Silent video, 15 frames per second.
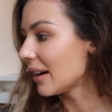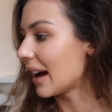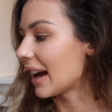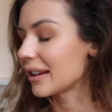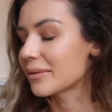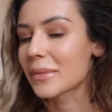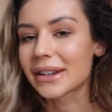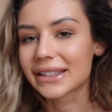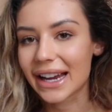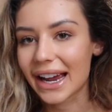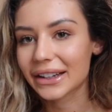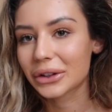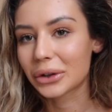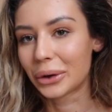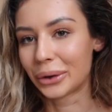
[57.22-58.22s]
as my
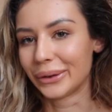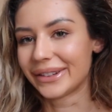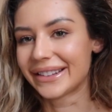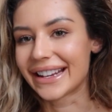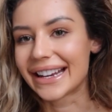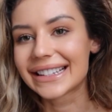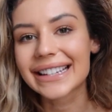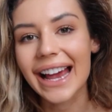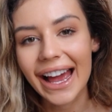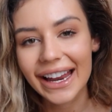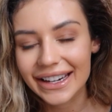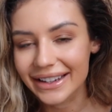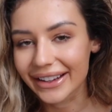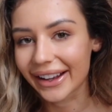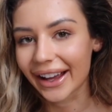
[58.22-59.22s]
dad calls it, tan
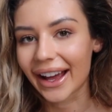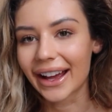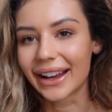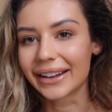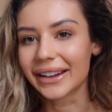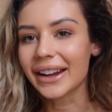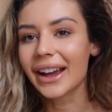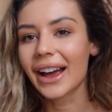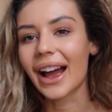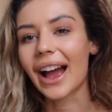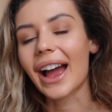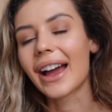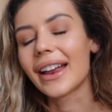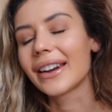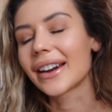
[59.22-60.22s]
in a can,
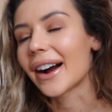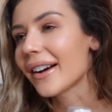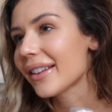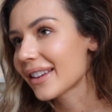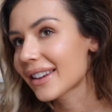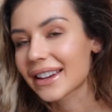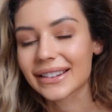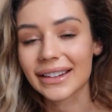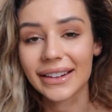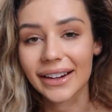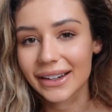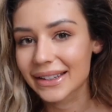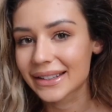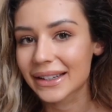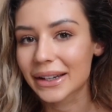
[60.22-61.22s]
and I think it's a
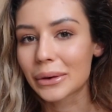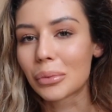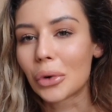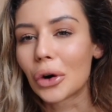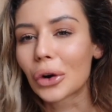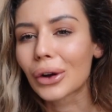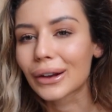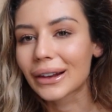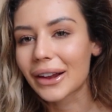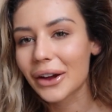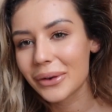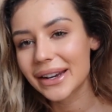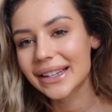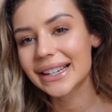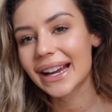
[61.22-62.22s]
nicer, more
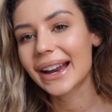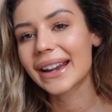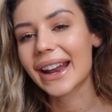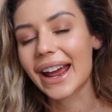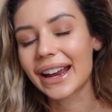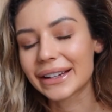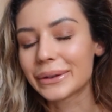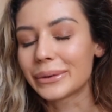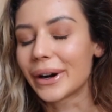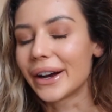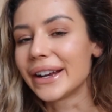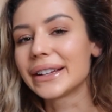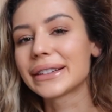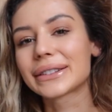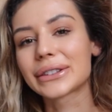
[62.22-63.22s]
glowy tan
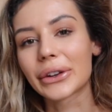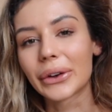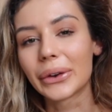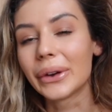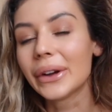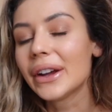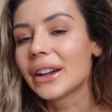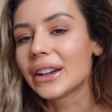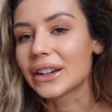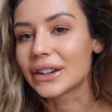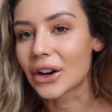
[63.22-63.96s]
anyway. So you